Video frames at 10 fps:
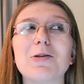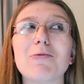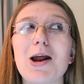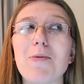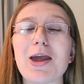
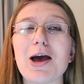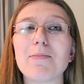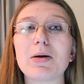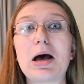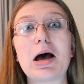when I wake
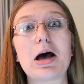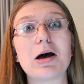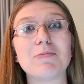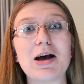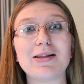up,
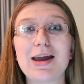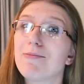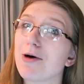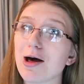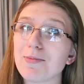my
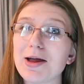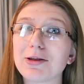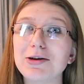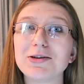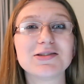lamp
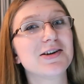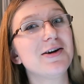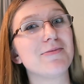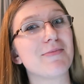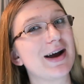automatically turns
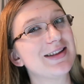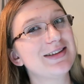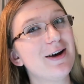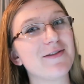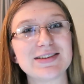on by
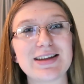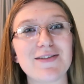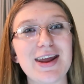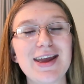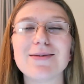itself at
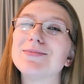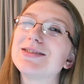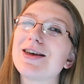7 a.m.